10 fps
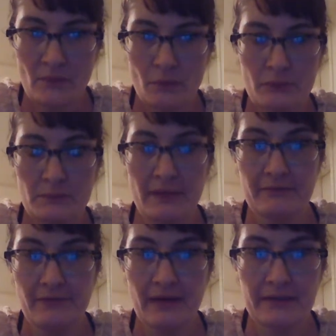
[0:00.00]
rolled by
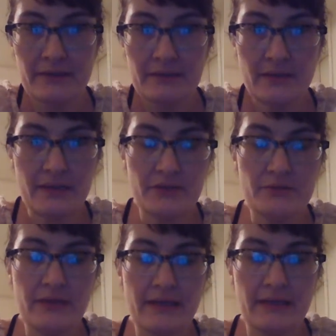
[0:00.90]
fire, and
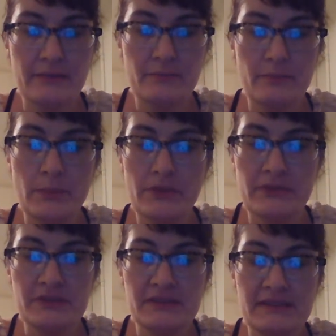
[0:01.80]
you can
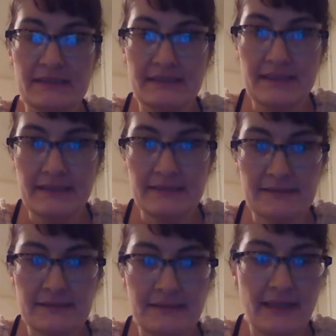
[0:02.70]
burn just the
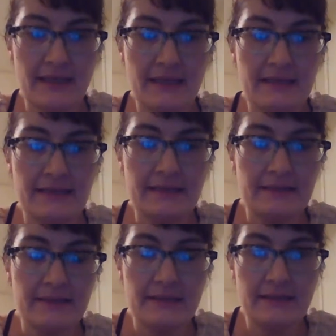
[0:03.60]
skins and eat
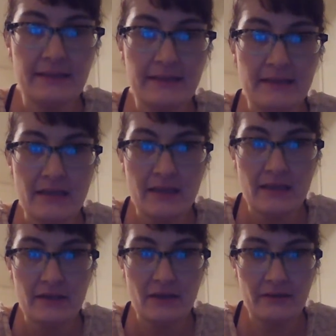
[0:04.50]
the
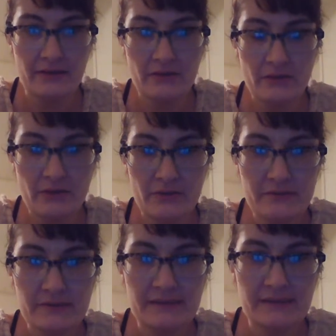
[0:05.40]
garlic
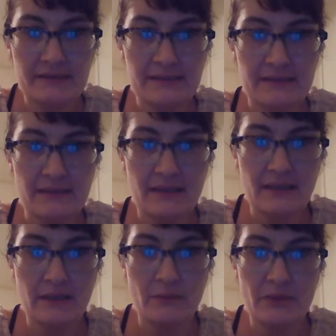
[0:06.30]
cloves. This is
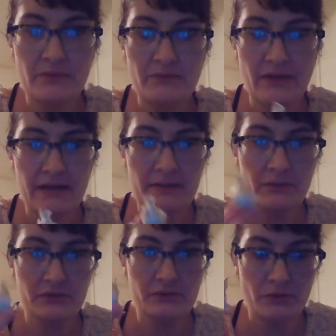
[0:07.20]
uh, what you would find in
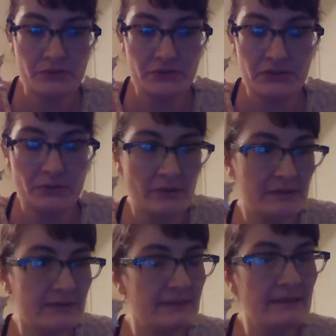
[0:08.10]
most grocery
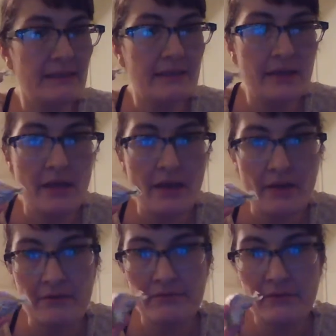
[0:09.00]
stores is a
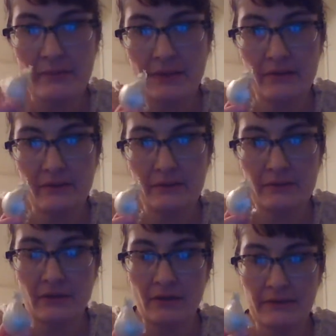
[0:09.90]
female
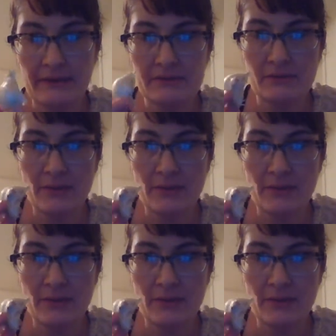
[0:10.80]
garlic. So